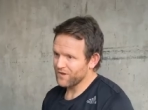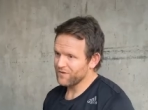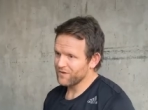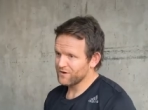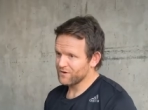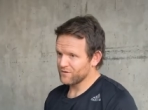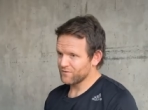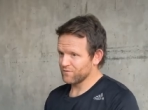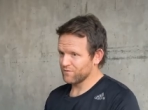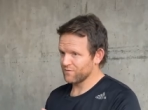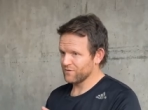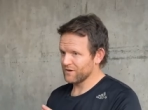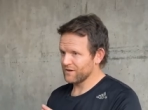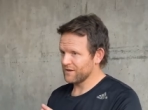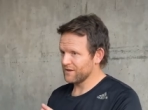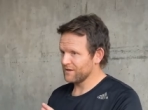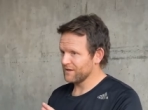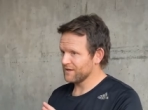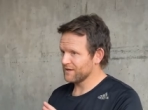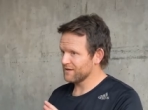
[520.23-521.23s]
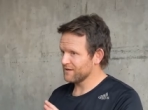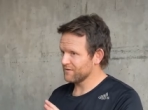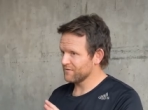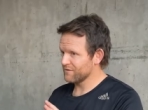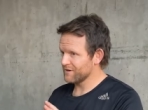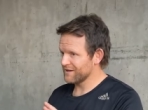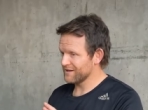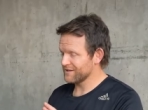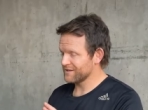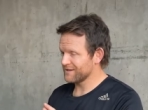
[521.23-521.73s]
and then I'd really
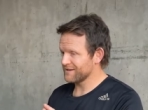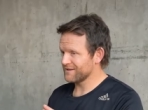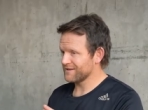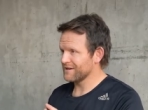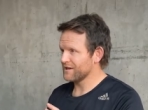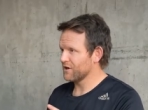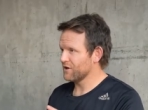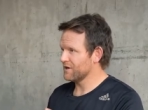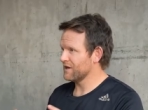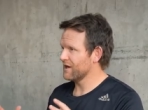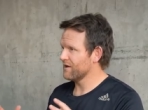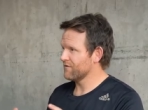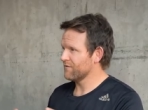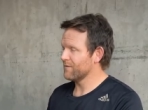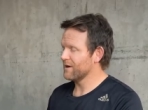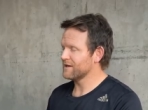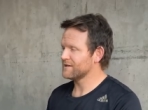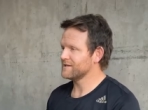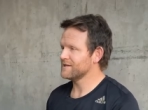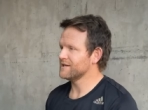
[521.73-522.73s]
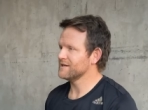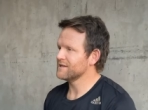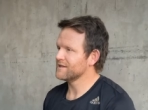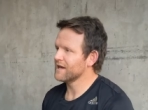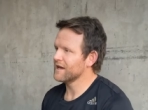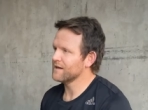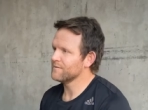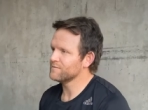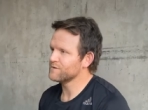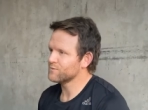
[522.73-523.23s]
realistically only have about 10
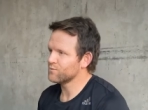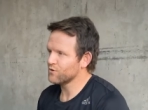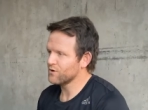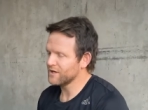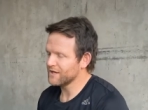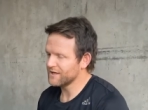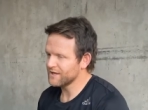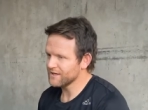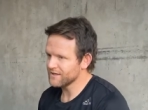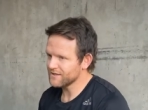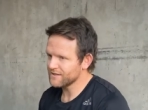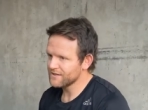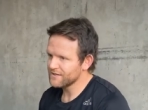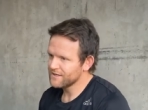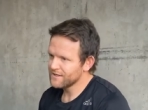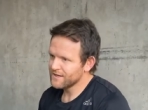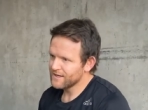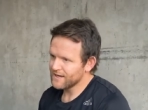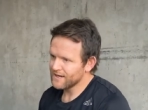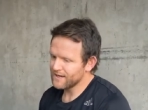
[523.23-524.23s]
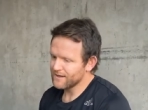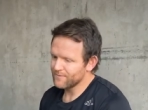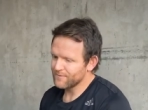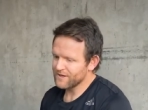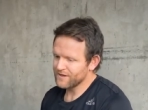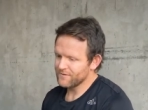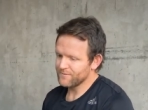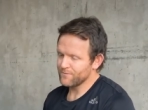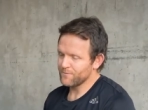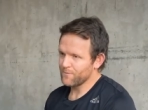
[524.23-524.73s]
games pre kick, um,
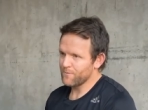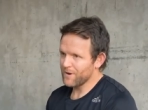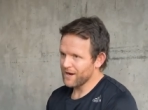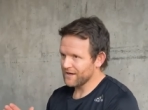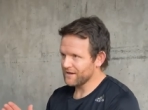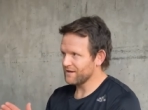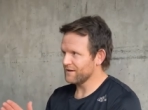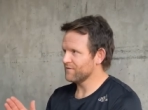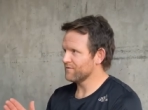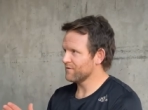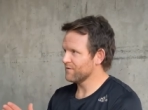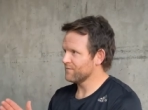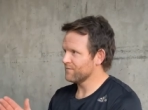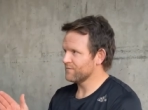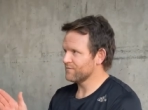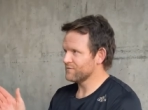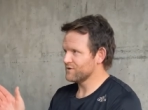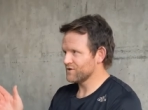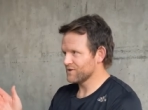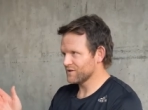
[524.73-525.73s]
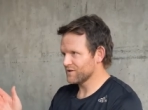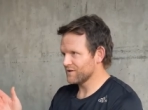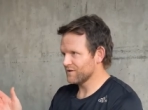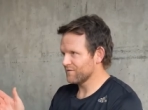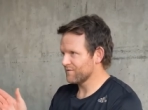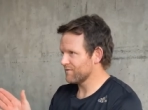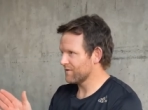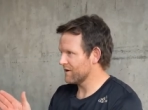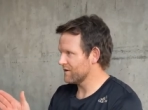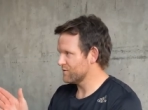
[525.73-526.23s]
and mainly from just
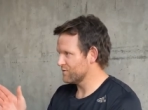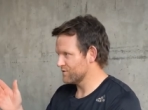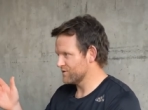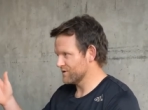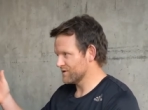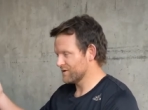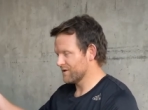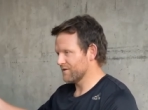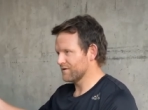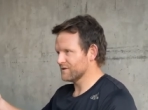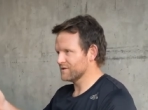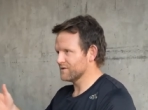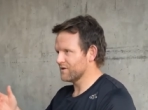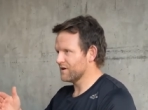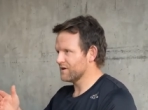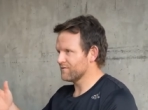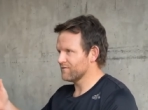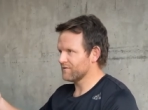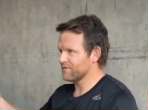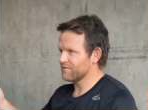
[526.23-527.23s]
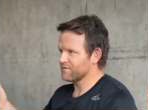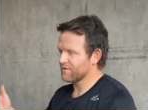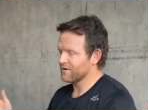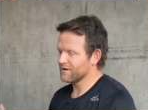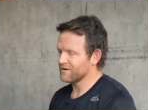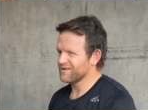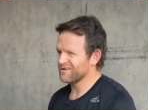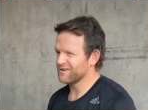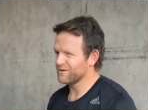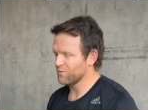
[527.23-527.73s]
in front or just to the side of in
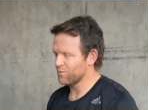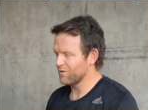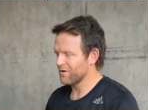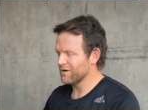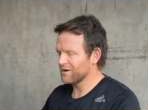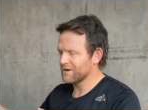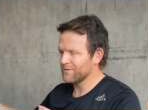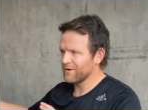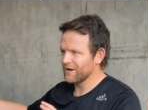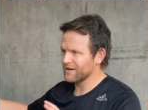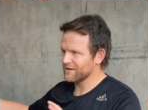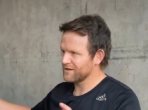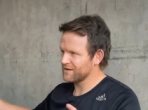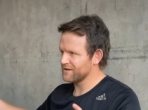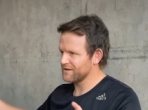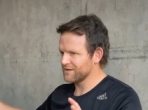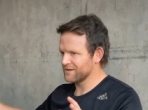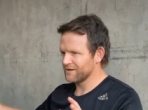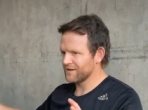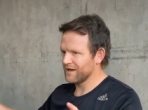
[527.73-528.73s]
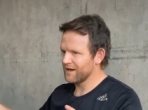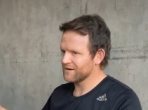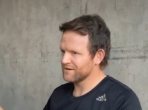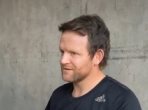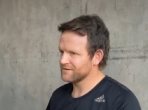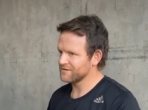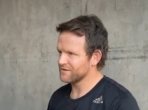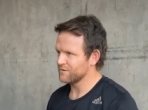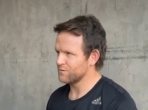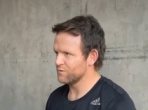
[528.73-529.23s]
front. I didn't worry about getting out
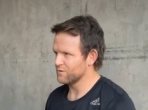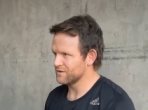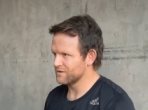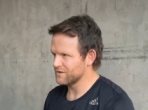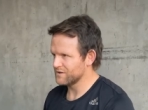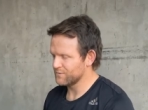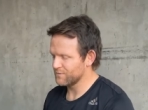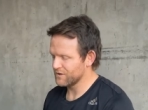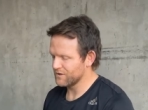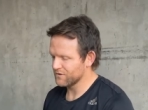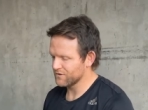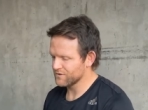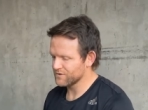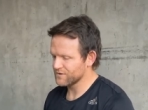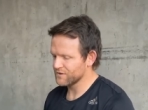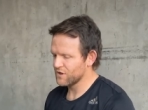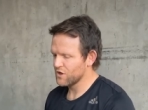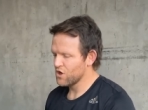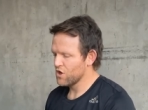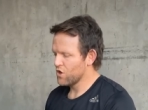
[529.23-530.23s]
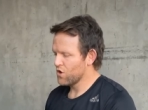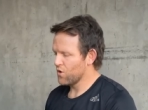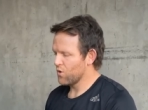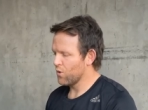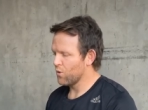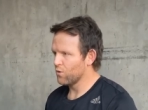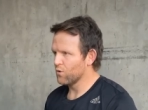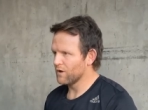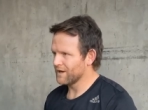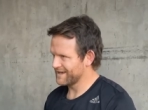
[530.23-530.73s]
into the woods because
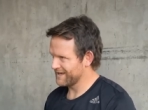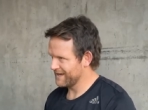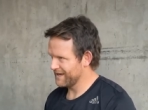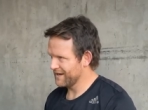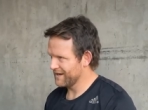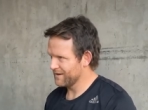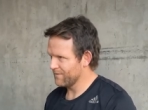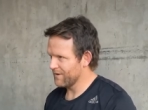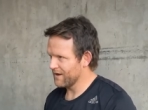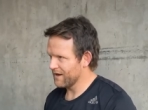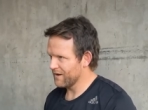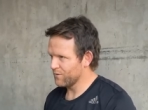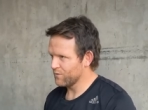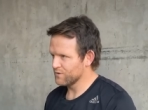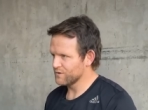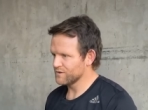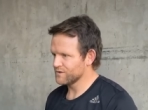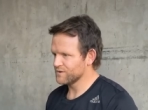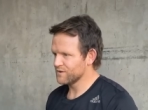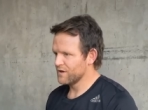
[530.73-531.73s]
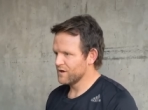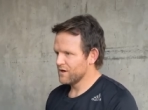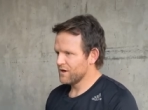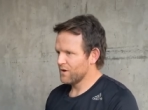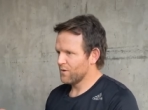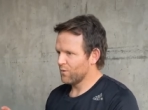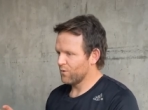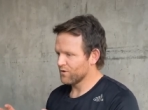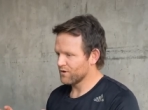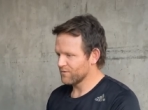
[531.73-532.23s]
all I cared about was
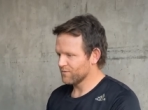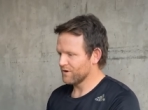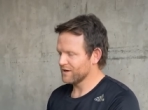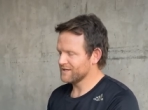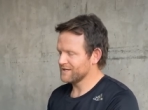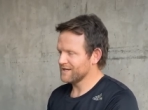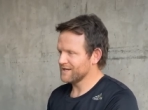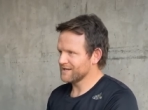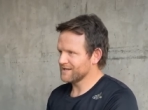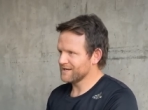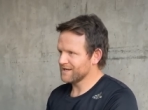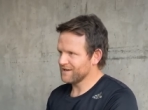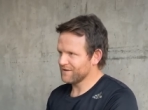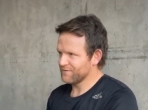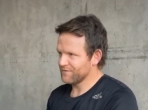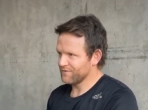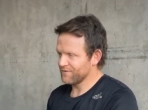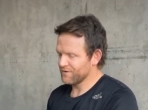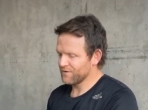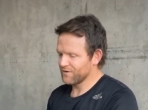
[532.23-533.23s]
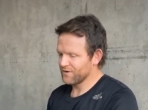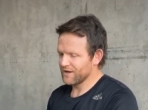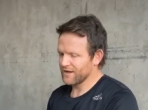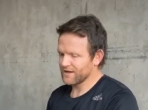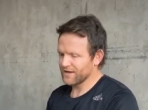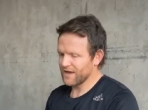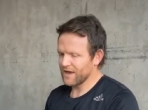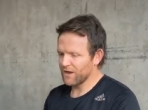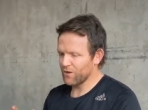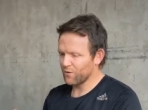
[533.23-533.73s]
what did my technique feel
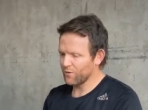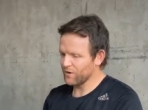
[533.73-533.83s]
like, how